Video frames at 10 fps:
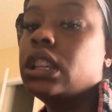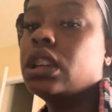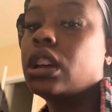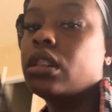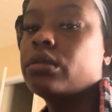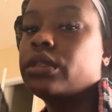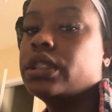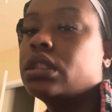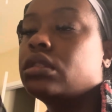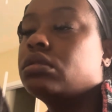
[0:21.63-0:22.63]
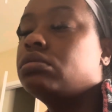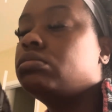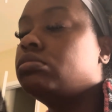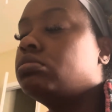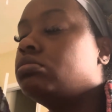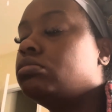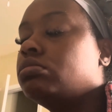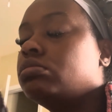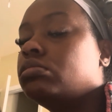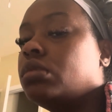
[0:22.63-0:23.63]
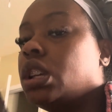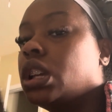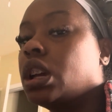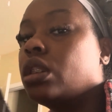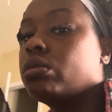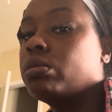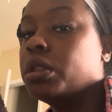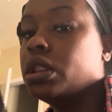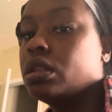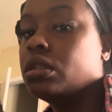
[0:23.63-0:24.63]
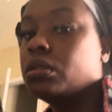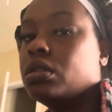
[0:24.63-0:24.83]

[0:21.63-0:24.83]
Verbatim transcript: it got real, it got real.